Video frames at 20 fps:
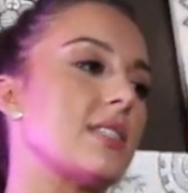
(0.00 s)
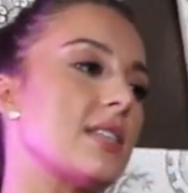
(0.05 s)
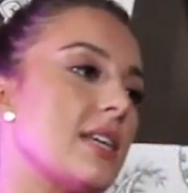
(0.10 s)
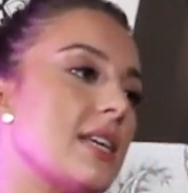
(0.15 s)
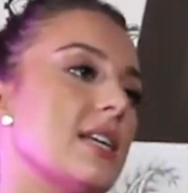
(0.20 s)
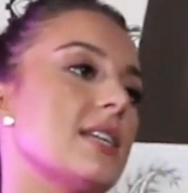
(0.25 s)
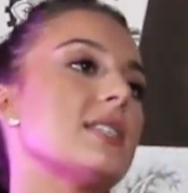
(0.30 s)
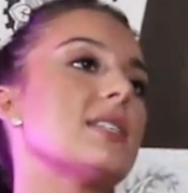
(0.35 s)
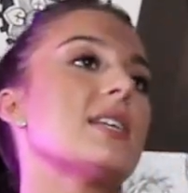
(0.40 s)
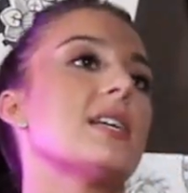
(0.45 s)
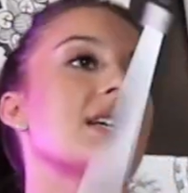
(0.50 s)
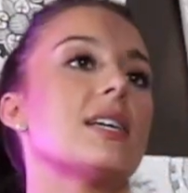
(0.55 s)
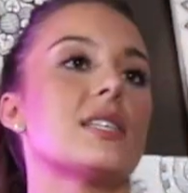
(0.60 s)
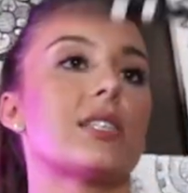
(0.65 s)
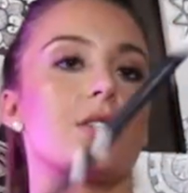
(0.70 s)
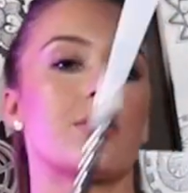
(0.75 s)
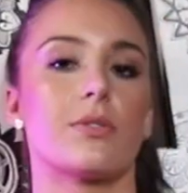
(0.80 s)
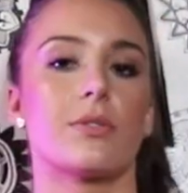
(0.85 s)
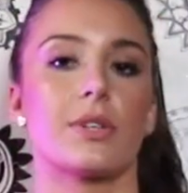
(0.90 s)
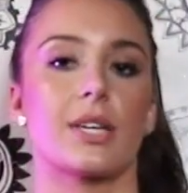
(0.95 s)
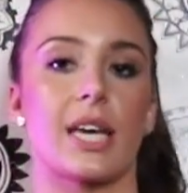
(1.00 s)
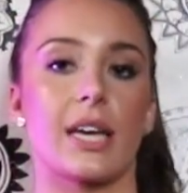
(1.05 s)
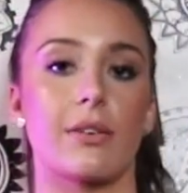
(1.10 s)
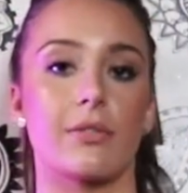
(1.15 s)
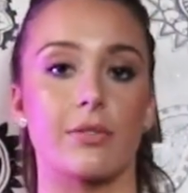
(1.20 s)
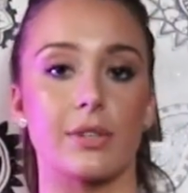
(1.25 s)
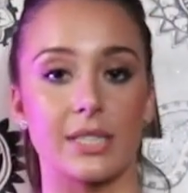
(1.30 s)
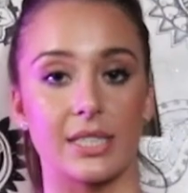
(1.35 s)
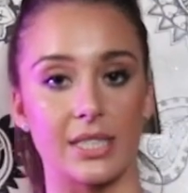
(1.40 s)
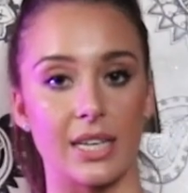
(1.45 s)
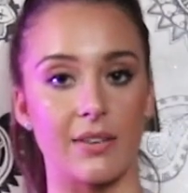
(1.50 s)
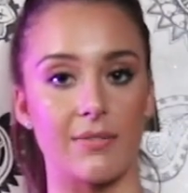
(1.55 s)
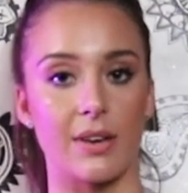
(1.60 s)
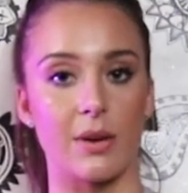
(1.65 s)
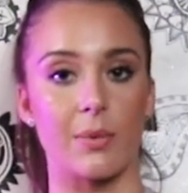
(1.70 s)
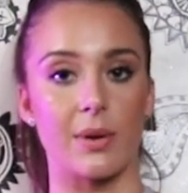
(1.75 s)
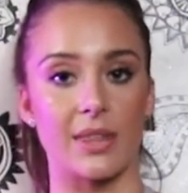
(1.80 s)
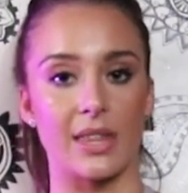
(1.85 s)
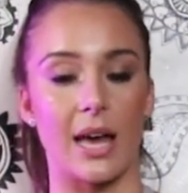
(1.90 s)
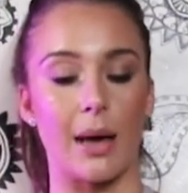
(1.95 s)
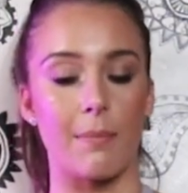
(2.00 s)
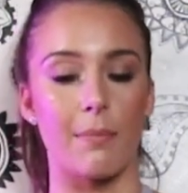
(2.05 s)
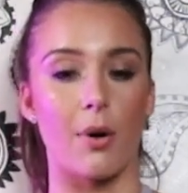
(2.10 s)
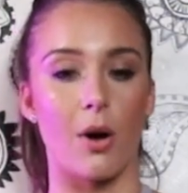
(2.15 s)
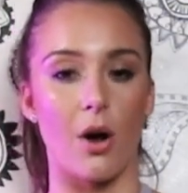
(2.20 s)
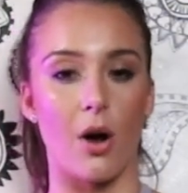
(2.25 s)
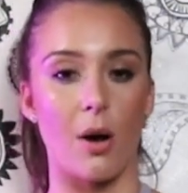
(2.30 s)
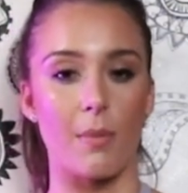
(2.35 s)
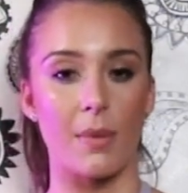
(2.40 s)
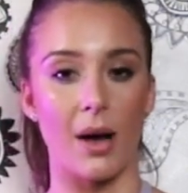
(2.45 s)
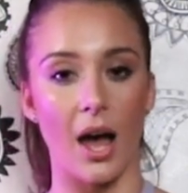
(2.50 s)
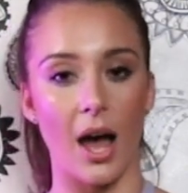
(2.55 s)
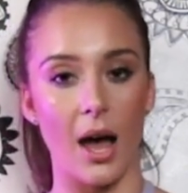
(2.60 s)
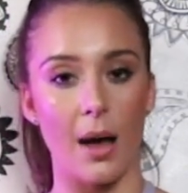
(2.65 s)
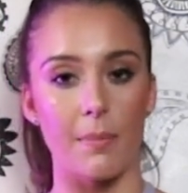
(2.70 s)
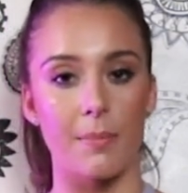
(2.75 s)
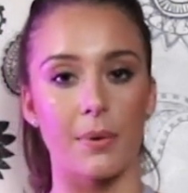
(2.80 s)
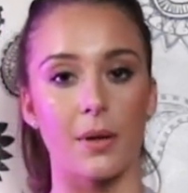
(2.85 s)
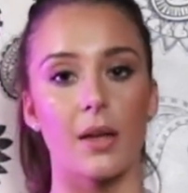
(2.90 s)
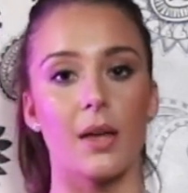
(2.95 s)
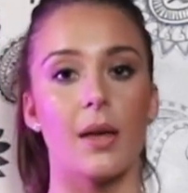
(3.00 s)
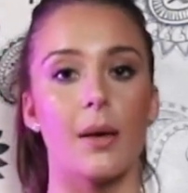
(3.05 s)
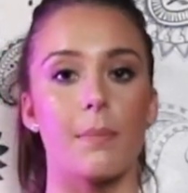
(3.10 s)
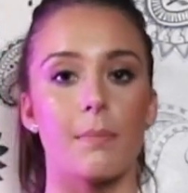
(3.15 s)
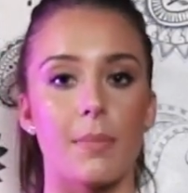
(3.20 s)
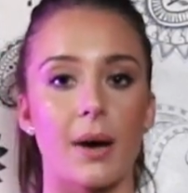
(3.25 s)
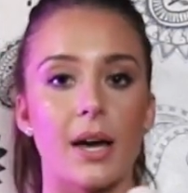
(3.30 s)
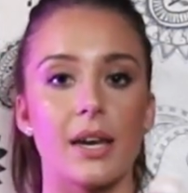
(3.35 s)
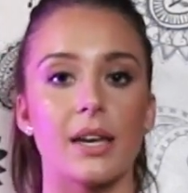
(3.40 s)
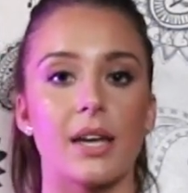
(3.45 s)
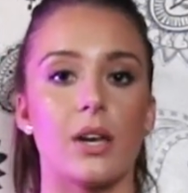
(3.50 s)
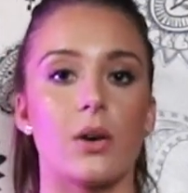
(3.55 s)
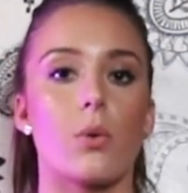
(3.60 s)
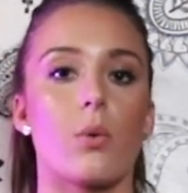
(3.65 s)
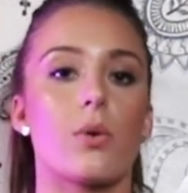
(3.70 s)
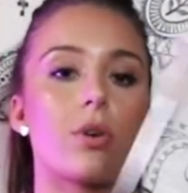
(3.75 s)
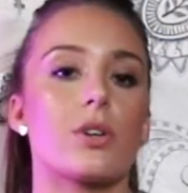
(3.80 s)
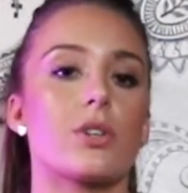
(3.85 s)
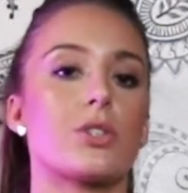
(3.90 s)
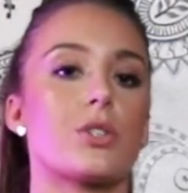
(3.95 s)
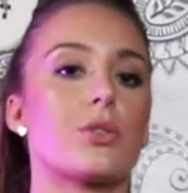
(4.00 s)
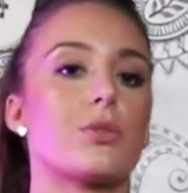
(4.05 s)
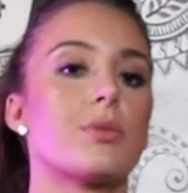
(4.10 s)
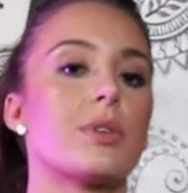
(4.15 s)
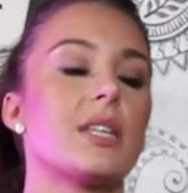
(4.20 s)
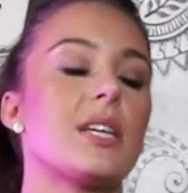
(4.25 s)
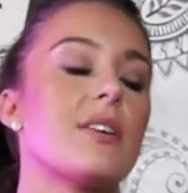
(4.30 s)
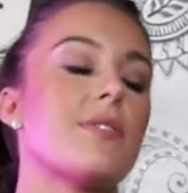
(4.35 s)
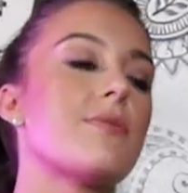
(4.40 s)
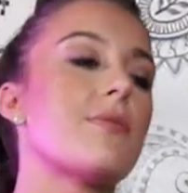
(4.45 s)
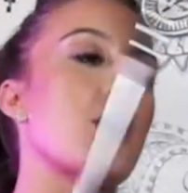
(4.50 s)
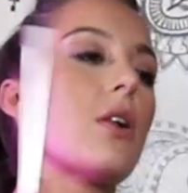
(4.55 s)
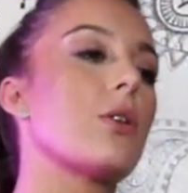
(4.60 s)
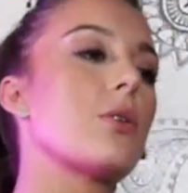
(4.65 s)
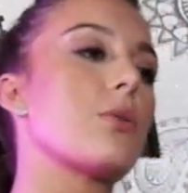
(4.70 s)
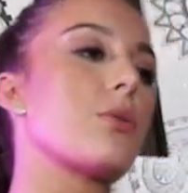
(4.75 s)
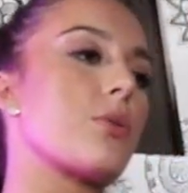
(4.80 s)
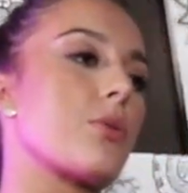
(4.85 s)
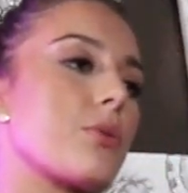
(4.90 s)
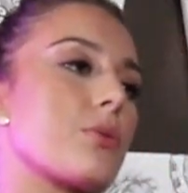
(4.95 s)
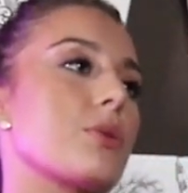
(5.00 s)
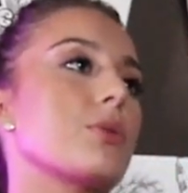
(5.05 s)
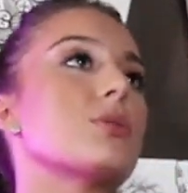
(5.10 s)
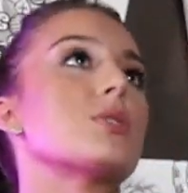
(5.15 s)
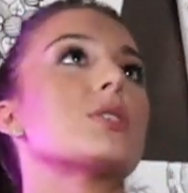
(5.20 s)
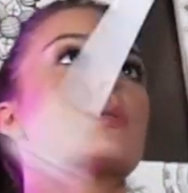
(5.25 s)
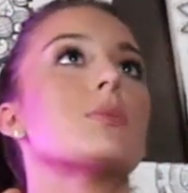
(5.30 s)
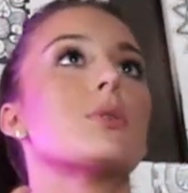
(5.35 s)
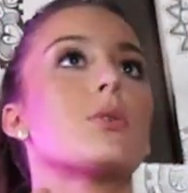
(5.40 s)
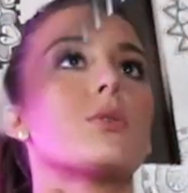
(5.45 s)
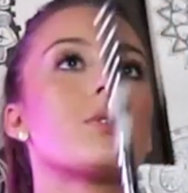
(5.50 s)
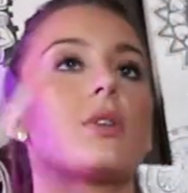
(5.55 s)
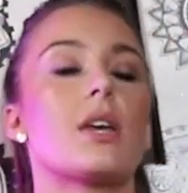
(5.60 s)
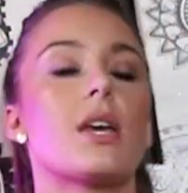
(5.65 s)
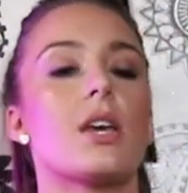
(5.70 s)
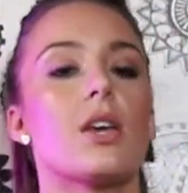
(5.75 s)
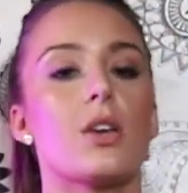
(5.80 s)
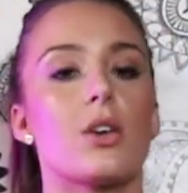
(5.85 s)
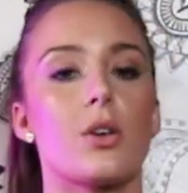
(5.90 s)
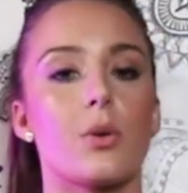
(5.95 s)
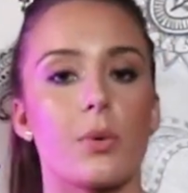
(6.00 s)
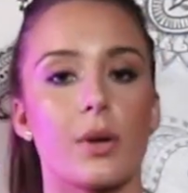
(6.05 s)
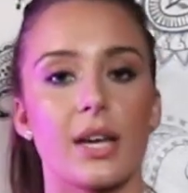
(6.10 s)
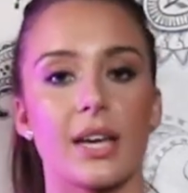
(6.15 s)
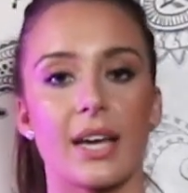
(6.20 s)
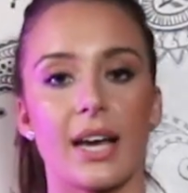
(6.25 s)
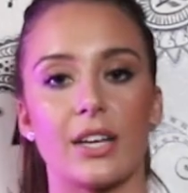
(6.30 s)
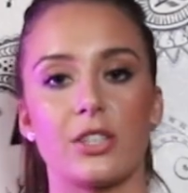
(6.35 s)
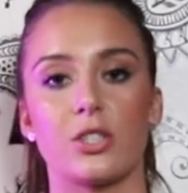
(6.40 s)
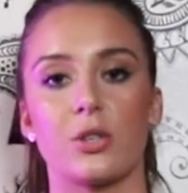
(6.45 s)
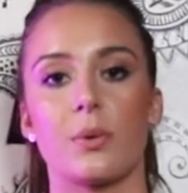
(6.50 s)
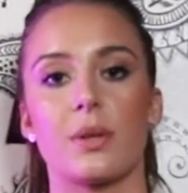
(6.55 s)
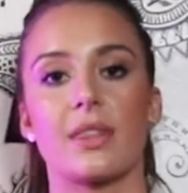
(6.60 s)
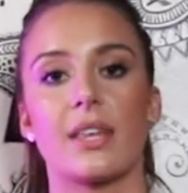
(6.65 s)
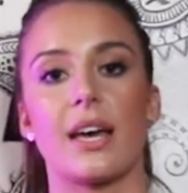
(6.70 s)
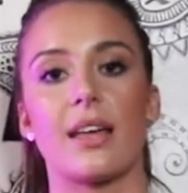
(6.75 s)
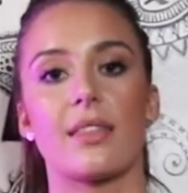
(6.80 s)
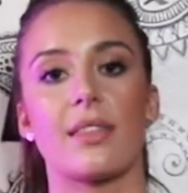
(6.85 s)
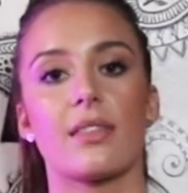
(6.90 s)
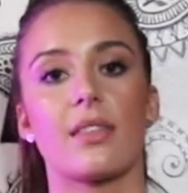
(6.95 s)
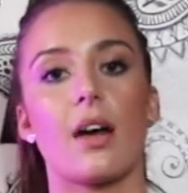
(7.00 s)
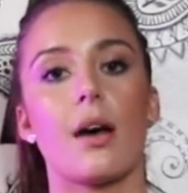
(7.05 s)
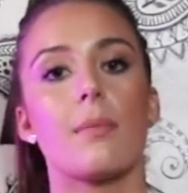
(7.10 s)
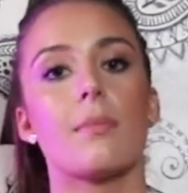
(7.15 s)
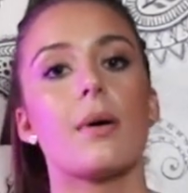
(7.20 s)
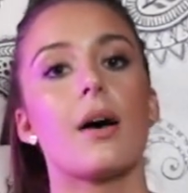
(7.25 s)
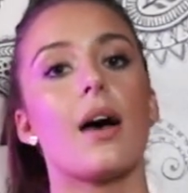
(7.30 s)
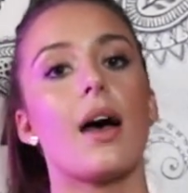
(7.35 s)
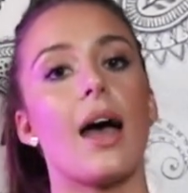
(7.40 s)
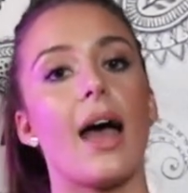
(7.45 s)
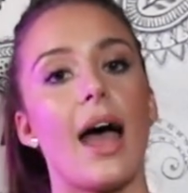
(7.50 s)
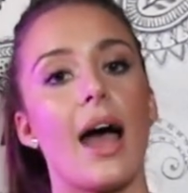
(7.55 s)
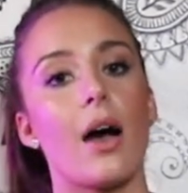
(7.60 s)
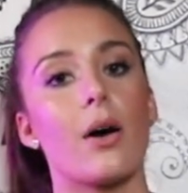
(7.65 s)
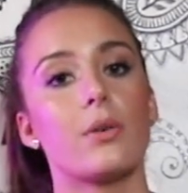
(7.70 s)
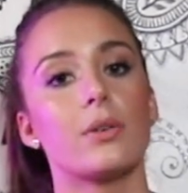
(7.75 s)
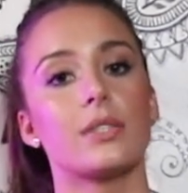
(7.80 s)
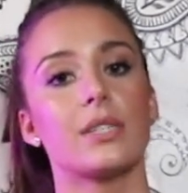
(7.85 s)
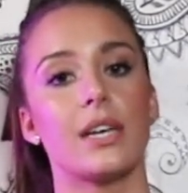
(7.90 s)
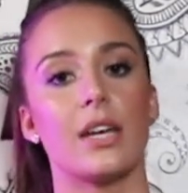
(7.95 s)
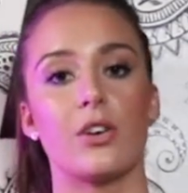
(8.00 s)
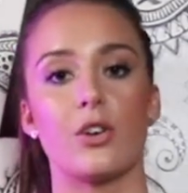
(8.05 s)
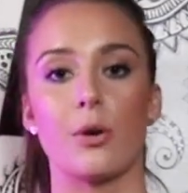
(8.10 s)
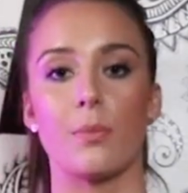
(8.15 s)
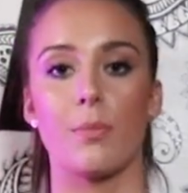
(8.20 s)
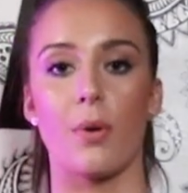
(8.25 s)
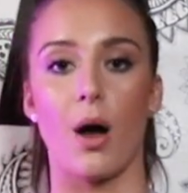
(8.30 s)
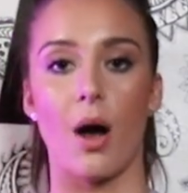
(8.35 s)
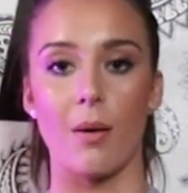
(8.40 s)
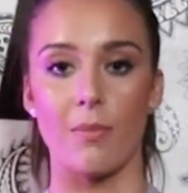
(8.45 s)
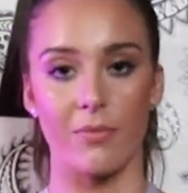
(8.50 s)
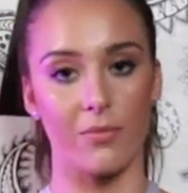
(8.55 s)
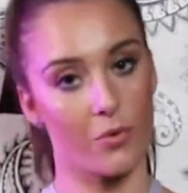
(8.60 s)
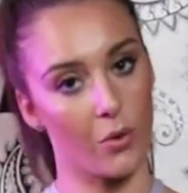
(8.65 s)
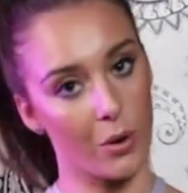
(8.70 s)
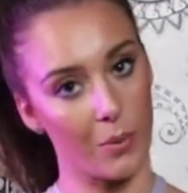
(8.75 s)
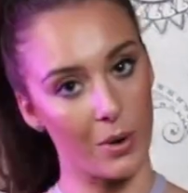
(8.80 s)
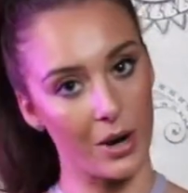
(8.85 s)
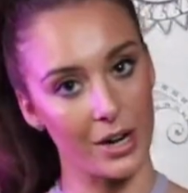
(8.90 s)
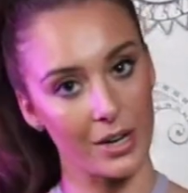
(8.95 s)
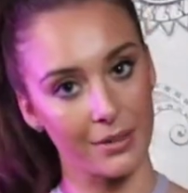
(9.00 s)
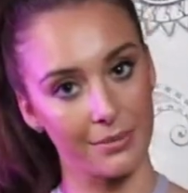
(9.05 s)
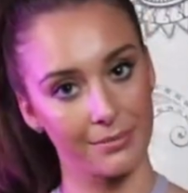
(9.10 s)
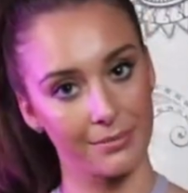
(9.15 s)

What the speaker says: easy to receive it with that palm up, but in order to really follow through smoothly, you want to catch it with that thumb out and your palm forward.